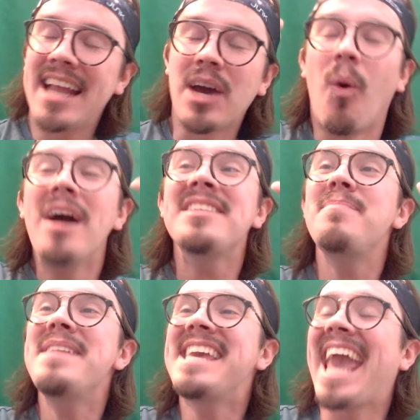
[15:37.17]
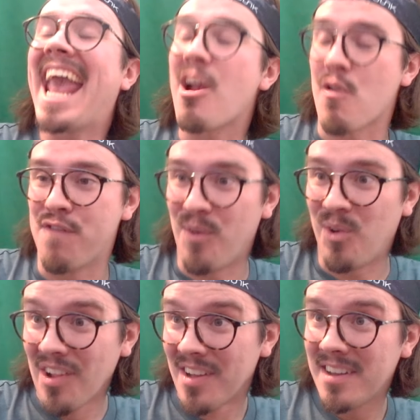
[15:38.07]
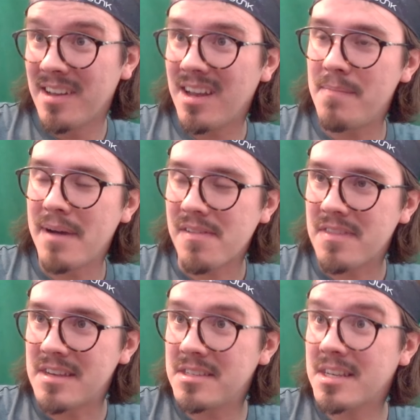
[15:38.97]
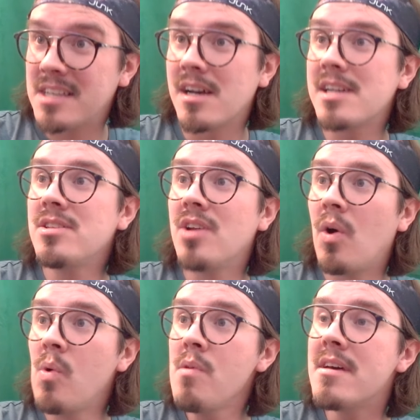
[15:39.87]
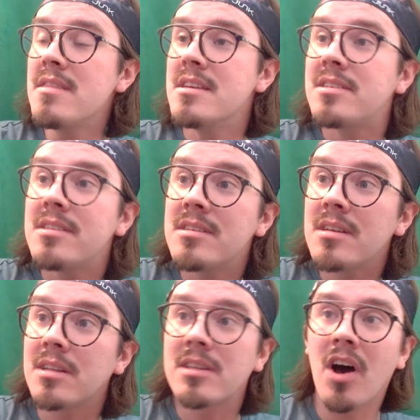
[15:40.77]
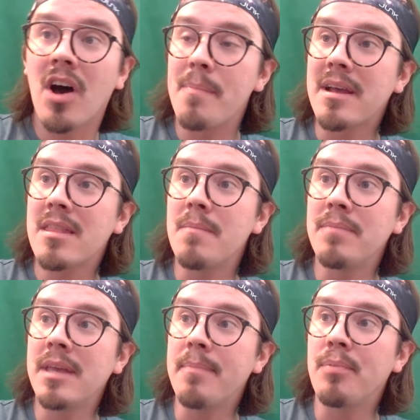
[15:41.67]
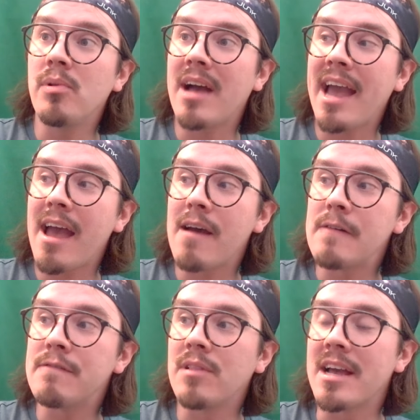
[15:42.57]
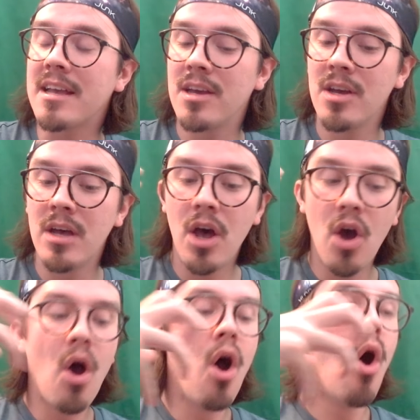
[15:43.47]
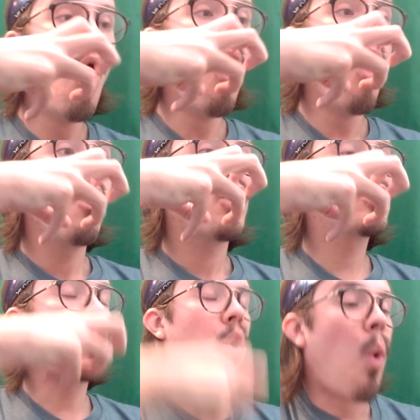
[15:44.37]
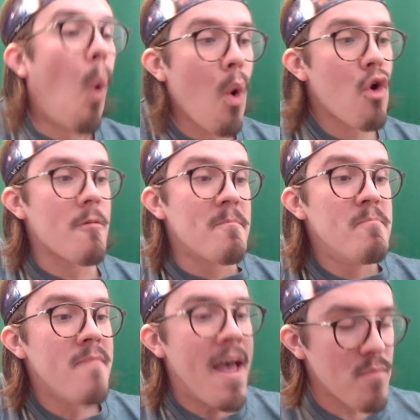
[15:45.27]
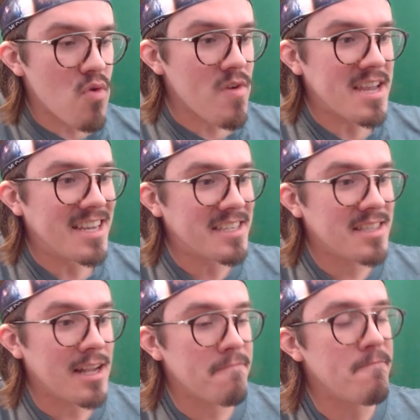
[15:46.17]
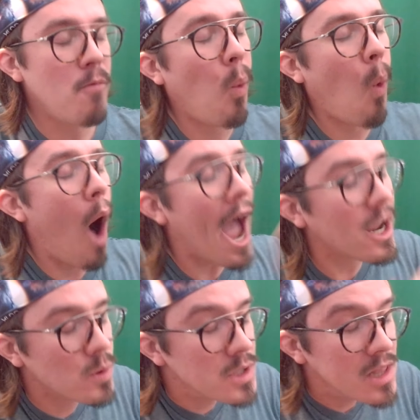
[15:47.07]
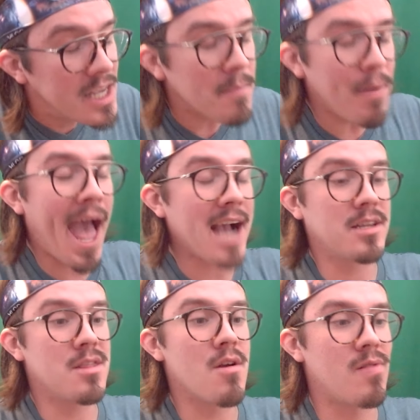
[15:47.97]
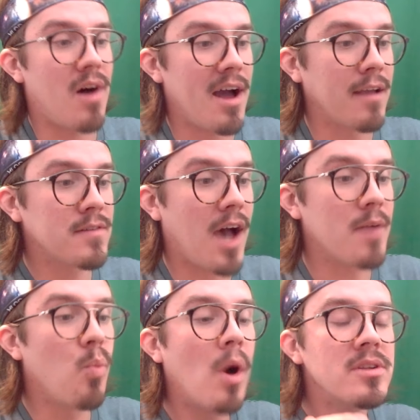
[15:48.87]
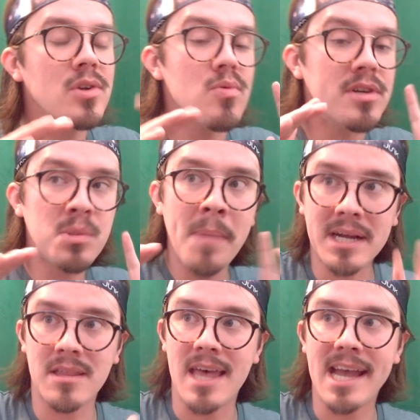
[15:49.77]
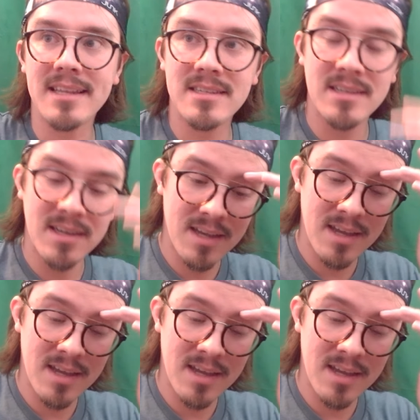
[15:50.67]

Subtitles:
And I want to be careful about this, because I know that this is a topic that people have, like, core memories that have wildly impacted their lives. I want to respect that.